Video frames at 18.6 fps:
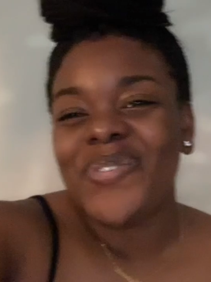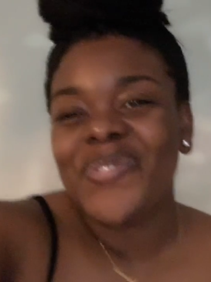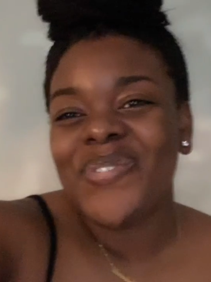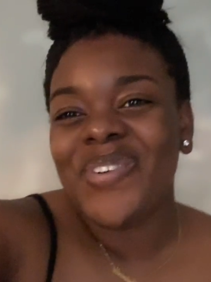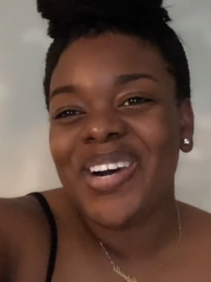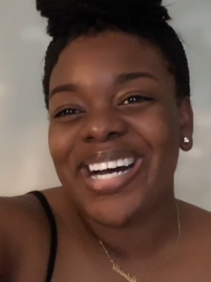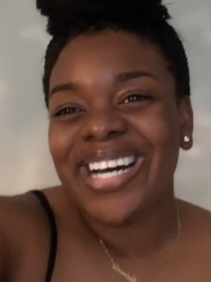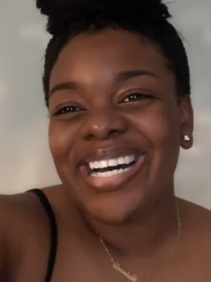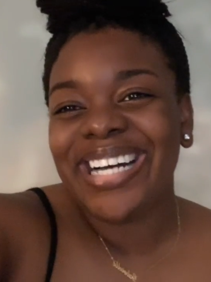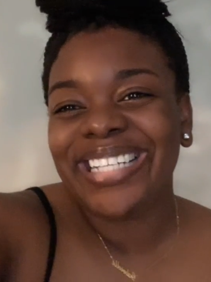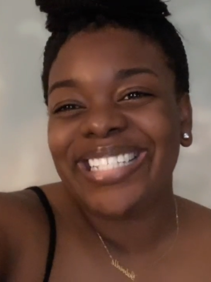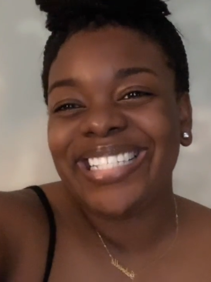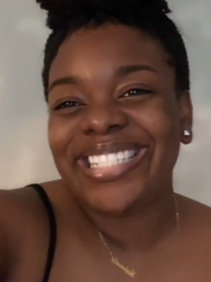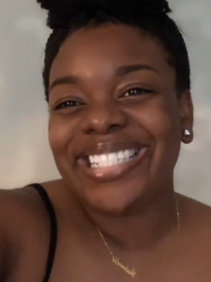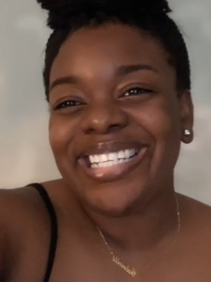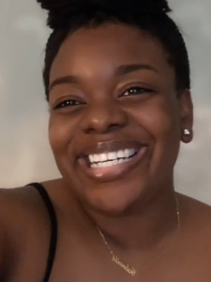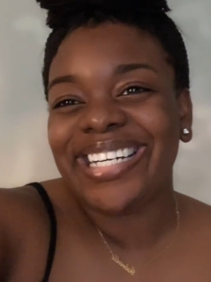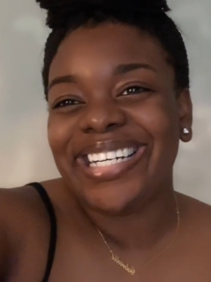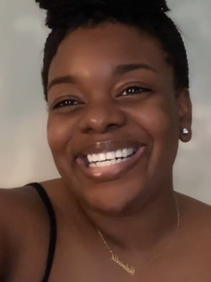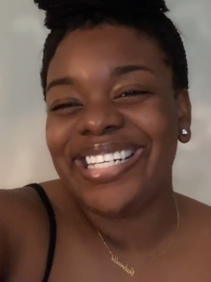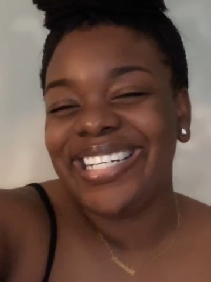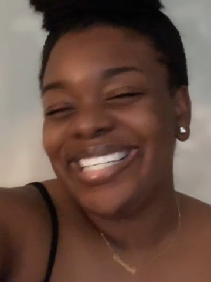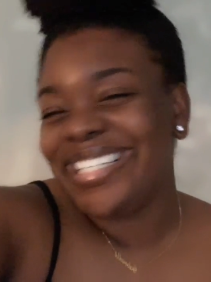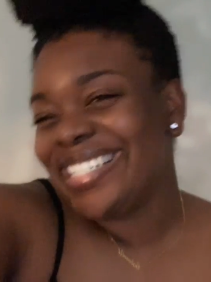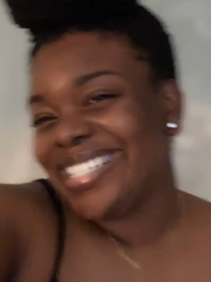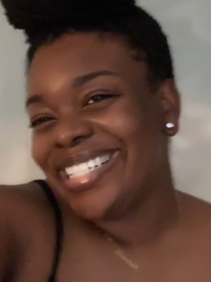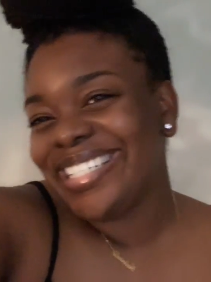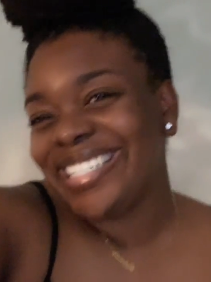What's
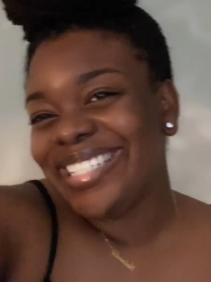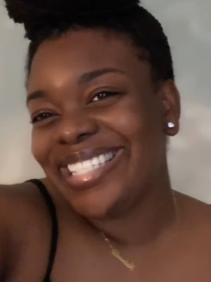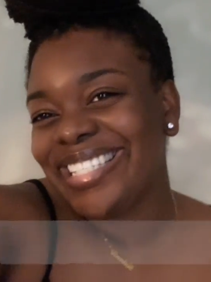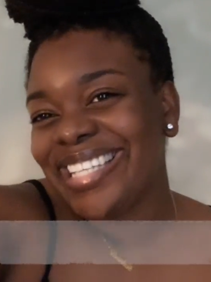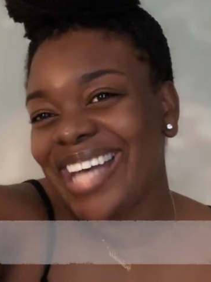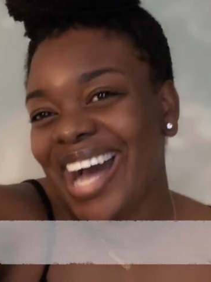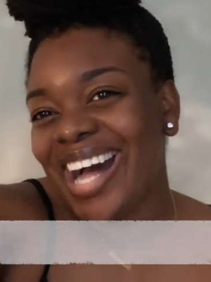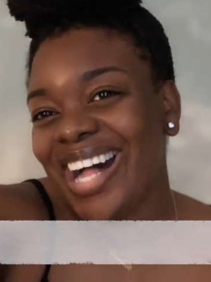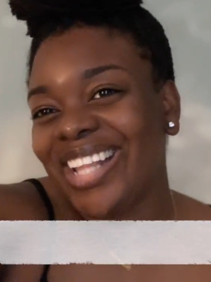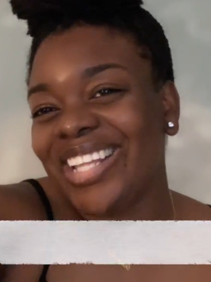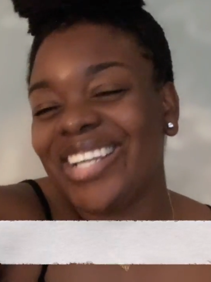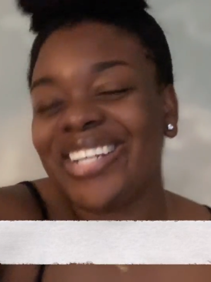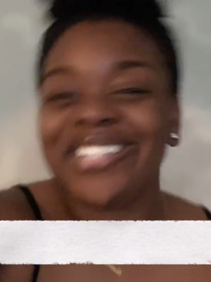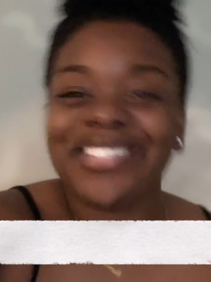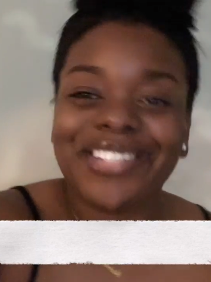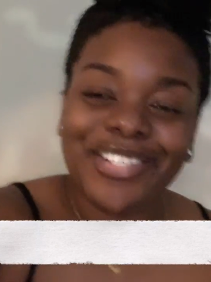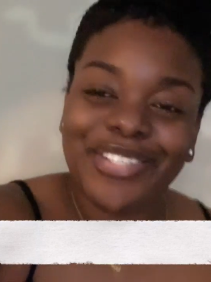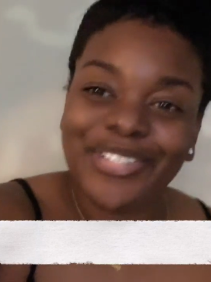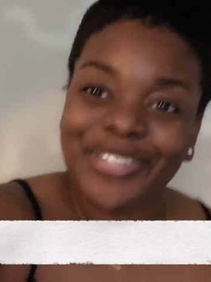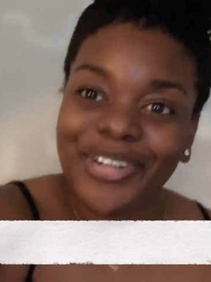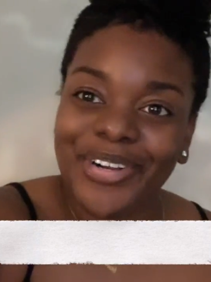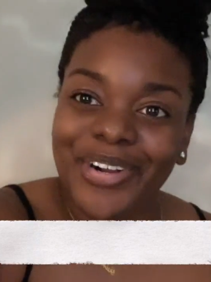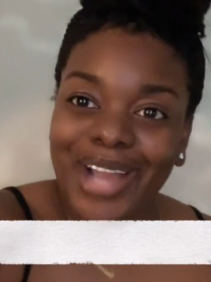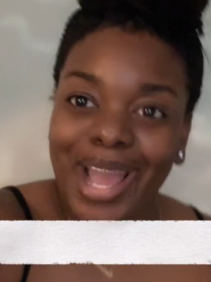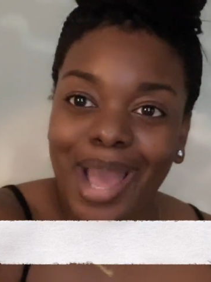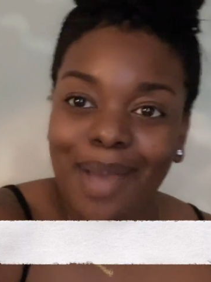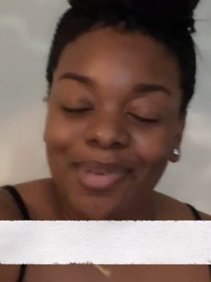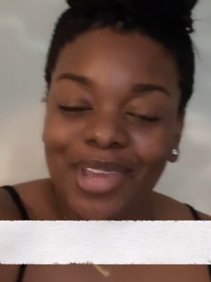good, scholars? It's your
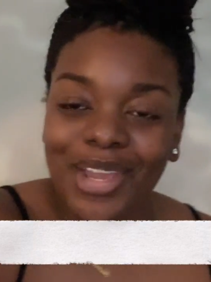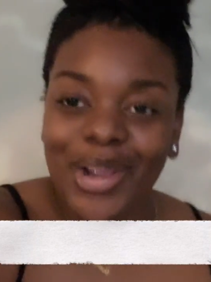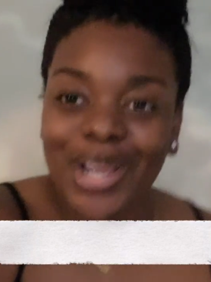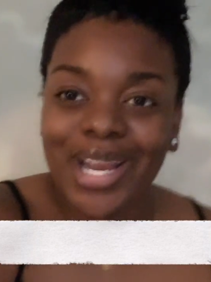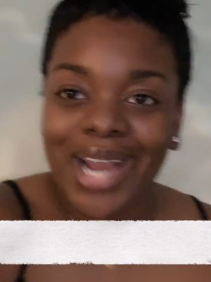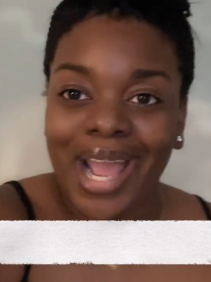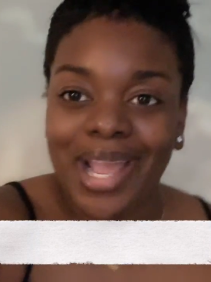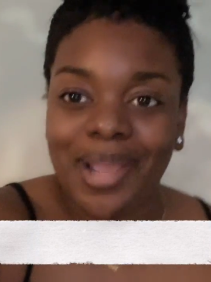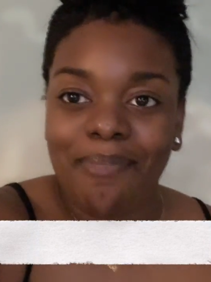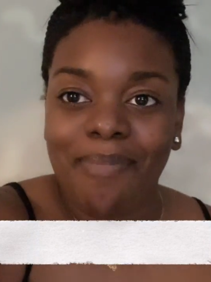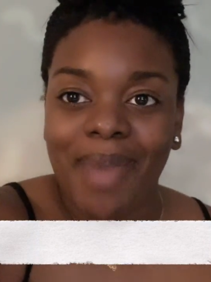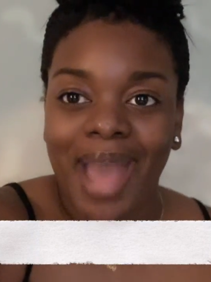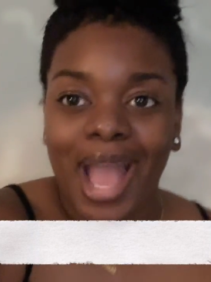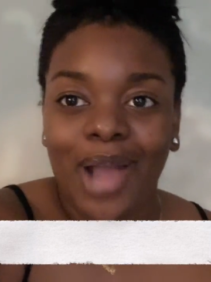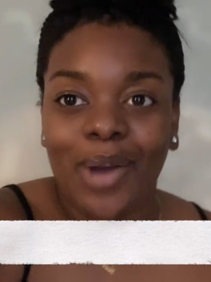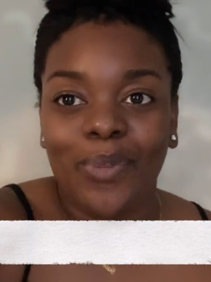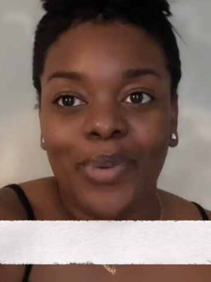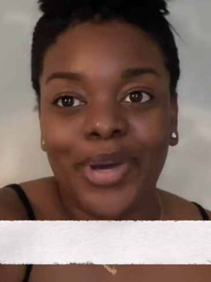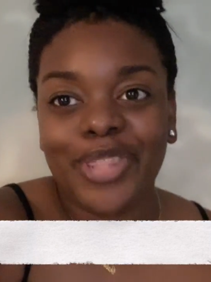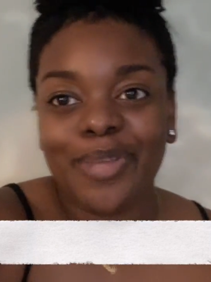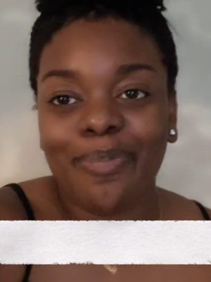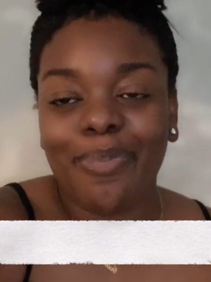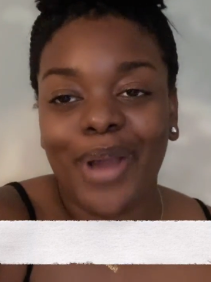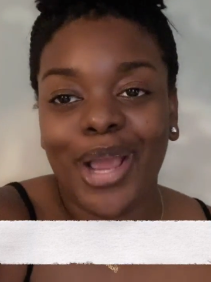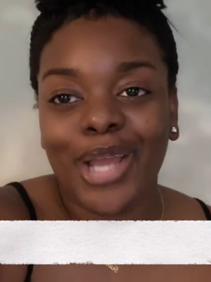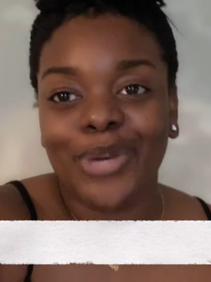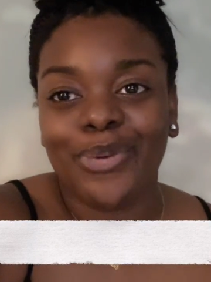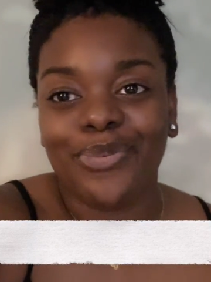girl, Gabby here, and I am back with a
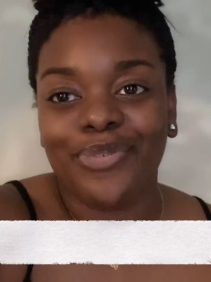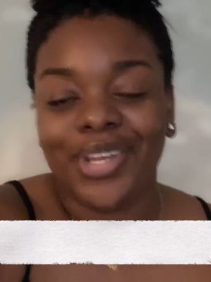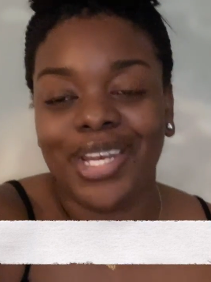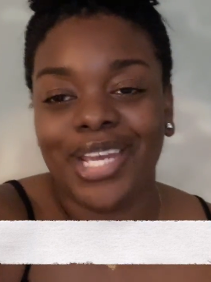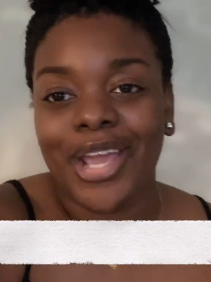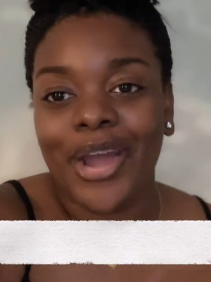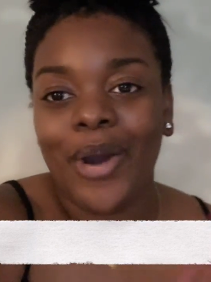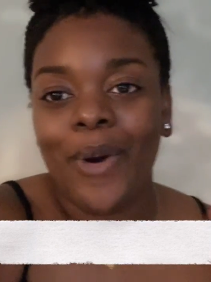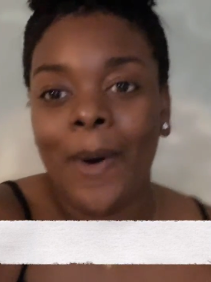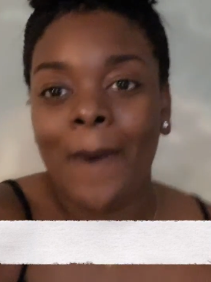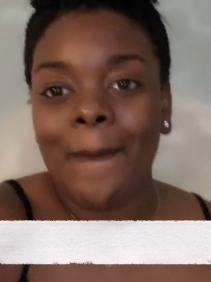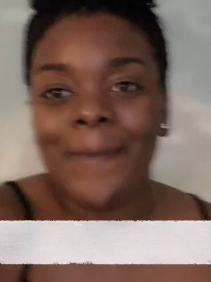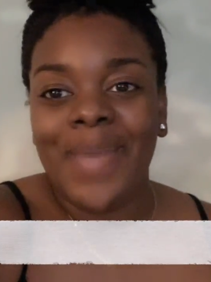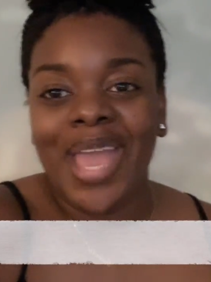brand new video.